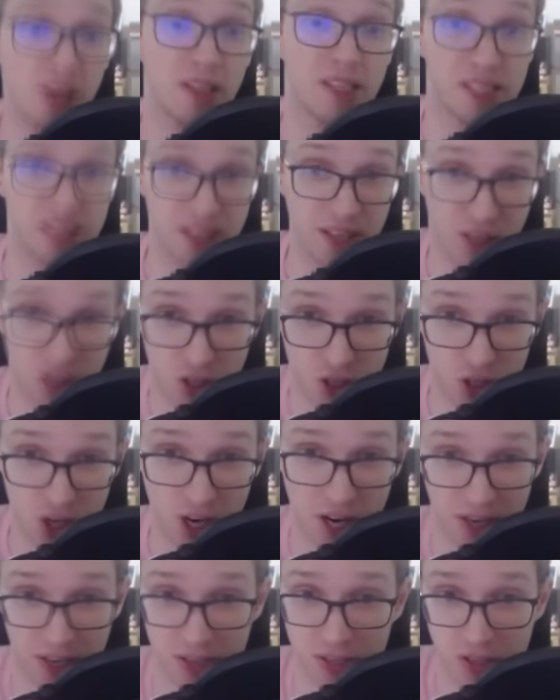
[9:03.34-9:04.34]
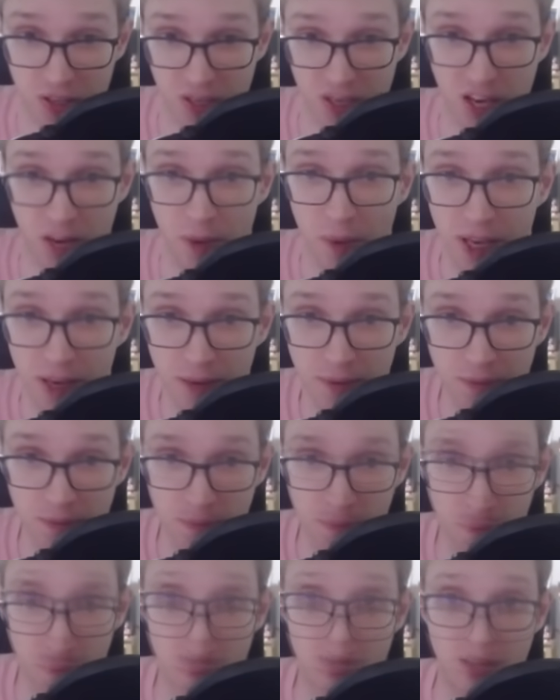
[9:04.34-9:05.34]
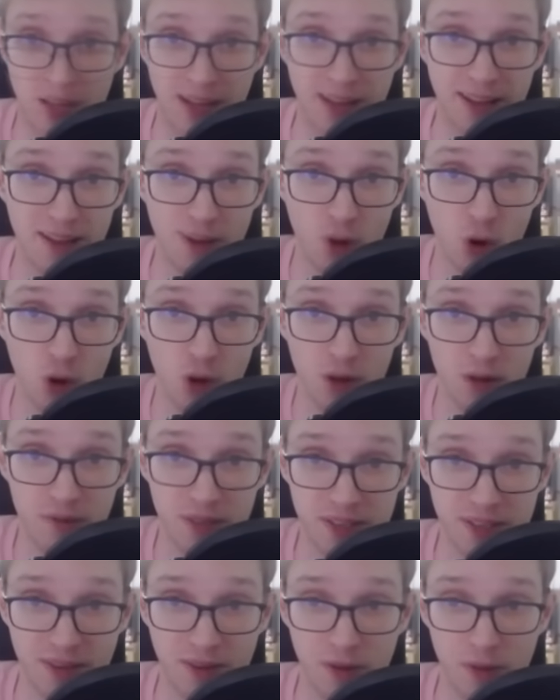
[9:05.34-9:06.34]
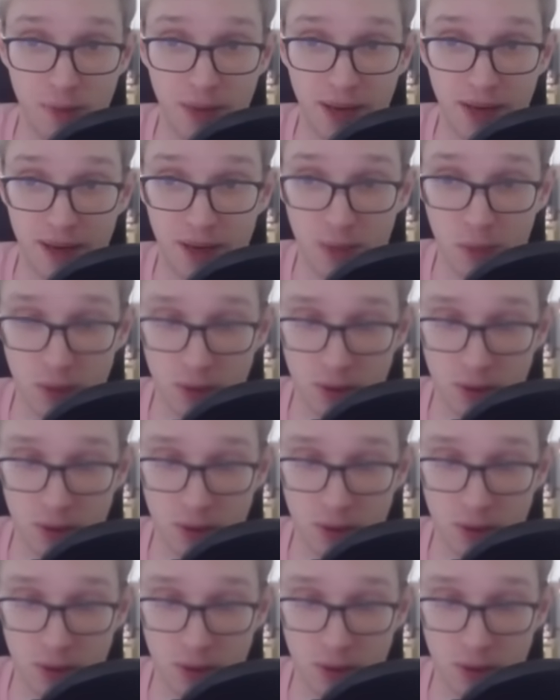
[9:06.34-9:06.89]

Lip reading: Sinistcha can just come in. Heal all of its health back up.